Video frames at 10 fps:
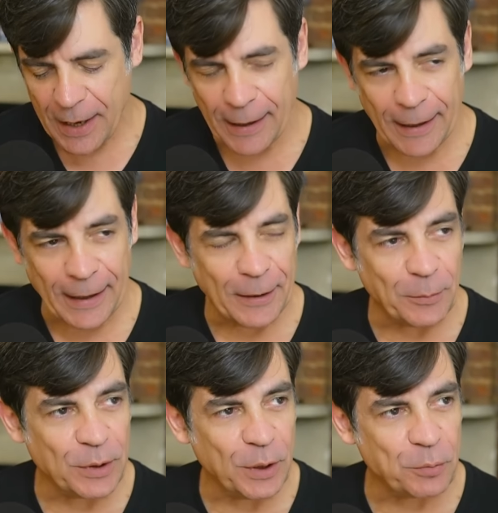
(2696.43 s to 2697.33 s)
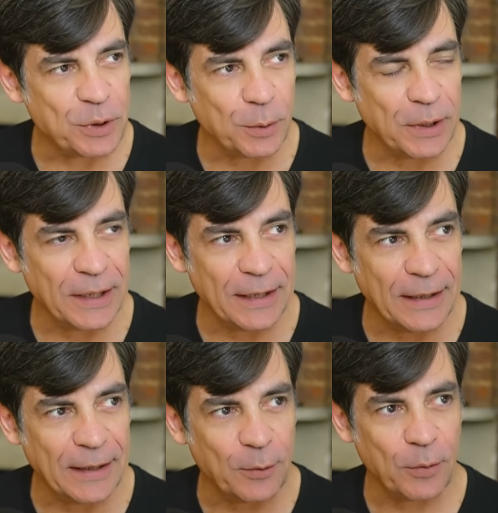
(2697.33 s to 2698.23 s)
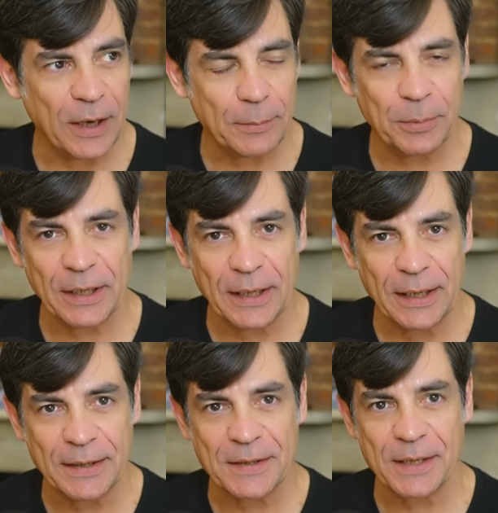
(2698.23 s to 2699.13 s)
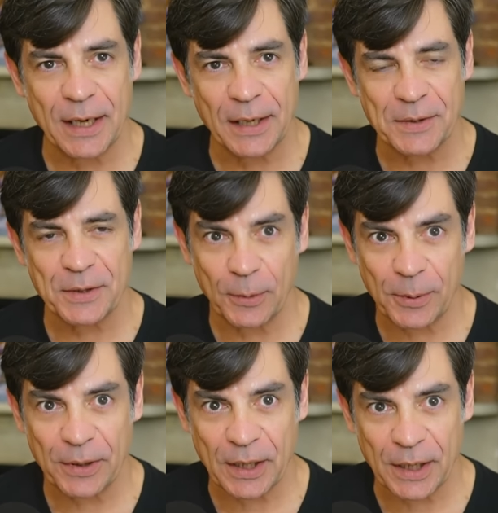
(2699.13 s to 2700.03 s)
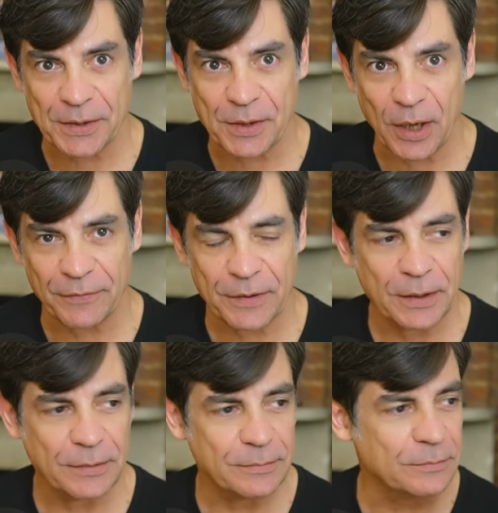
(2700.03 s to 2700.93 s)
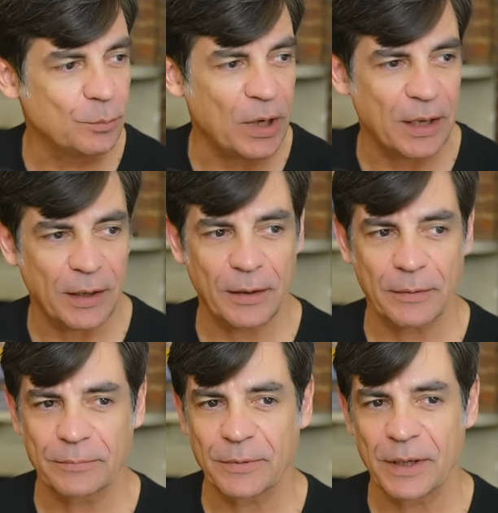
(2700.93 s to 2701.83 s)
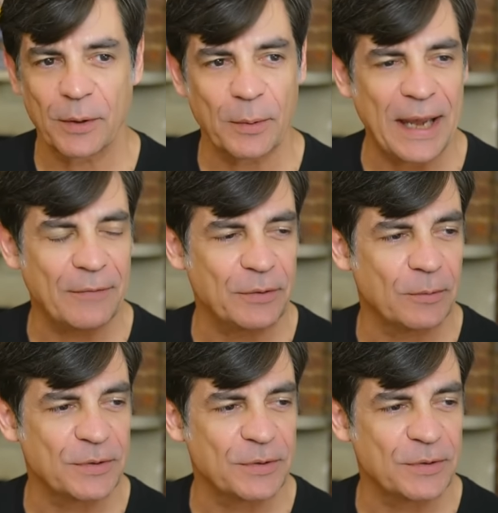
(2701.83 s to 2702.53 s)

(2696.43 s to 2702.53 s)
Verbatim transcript: Uh, you know, doing incredibly insane, stupid things, often while, you know, after